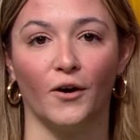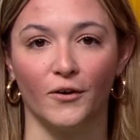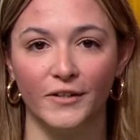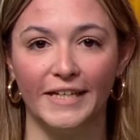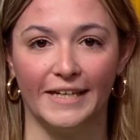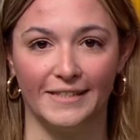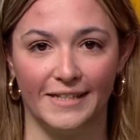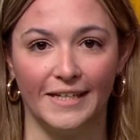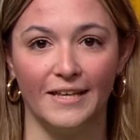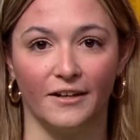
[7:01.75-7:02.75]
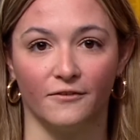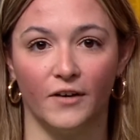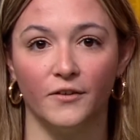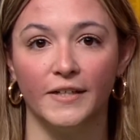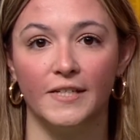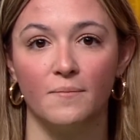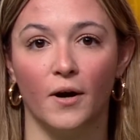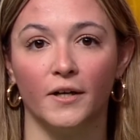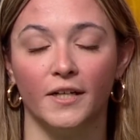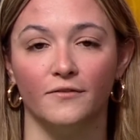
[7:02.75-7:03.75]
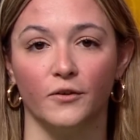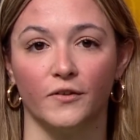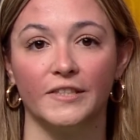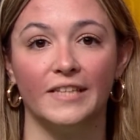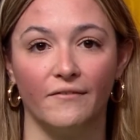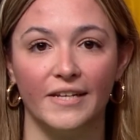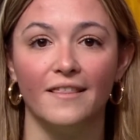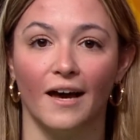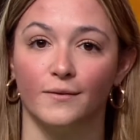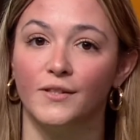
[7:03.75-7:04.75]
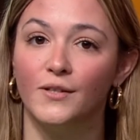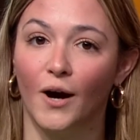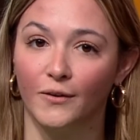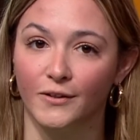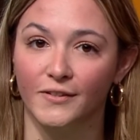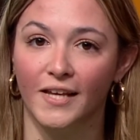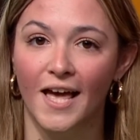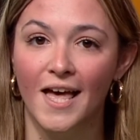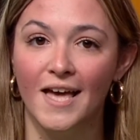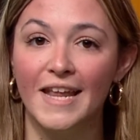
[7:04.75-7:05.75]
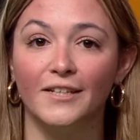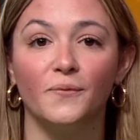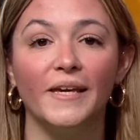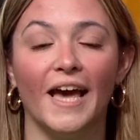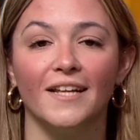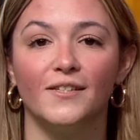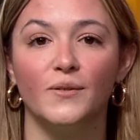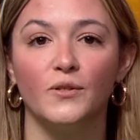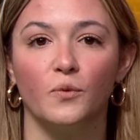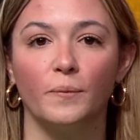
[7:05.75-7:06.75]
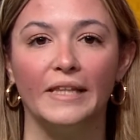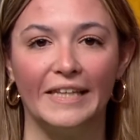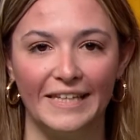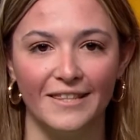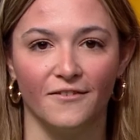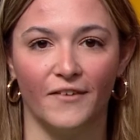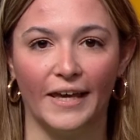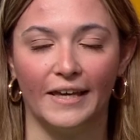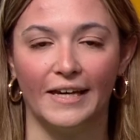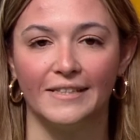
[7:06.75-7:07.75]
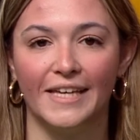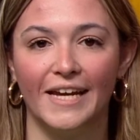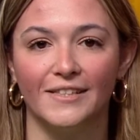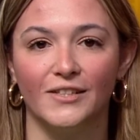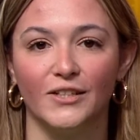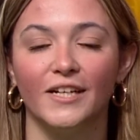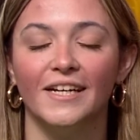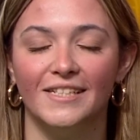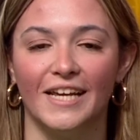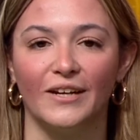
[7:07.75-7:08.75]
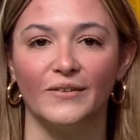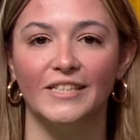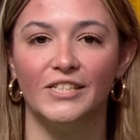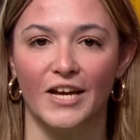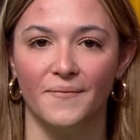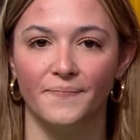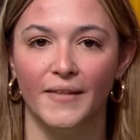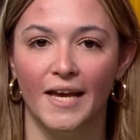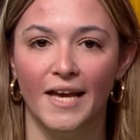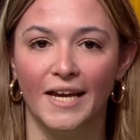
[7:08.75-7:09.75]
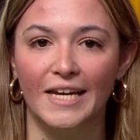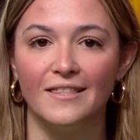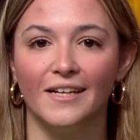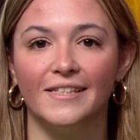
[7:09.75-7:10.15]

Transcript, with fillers: already exceeding their fundraising mark of over $70,000. Next weekend, students will be leading the fight against cancer in Daniel E. Gym. Elon